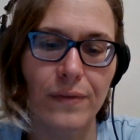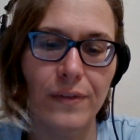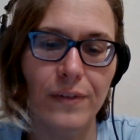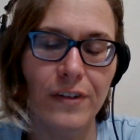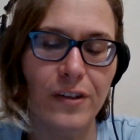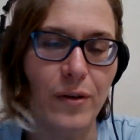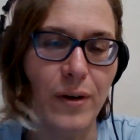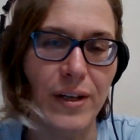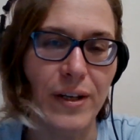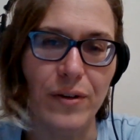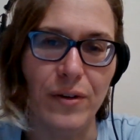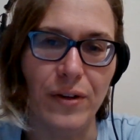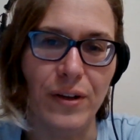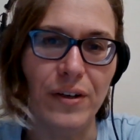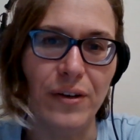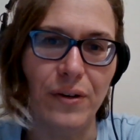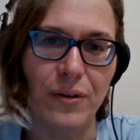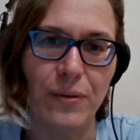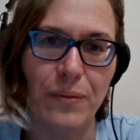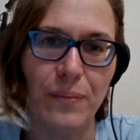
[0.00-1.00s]
so I don't
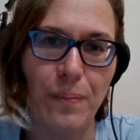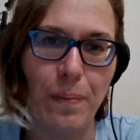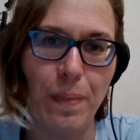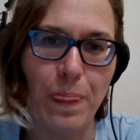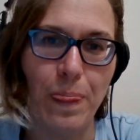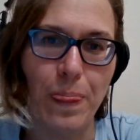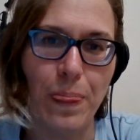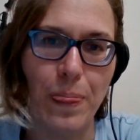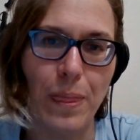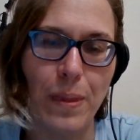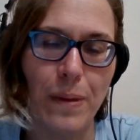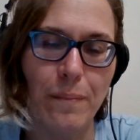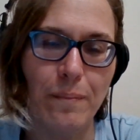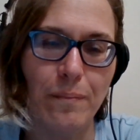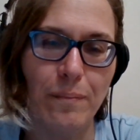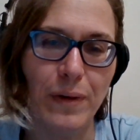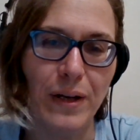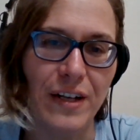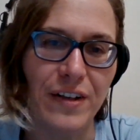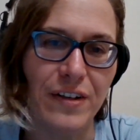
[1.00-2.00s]
know,
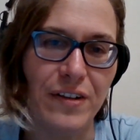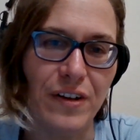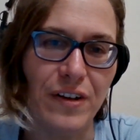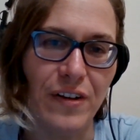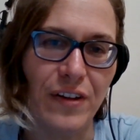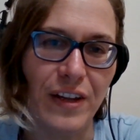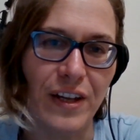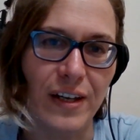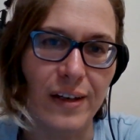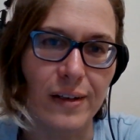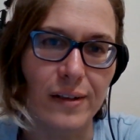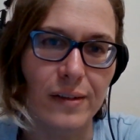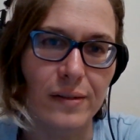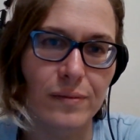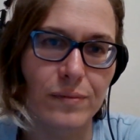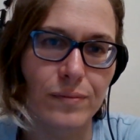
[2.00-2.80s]
but I do know that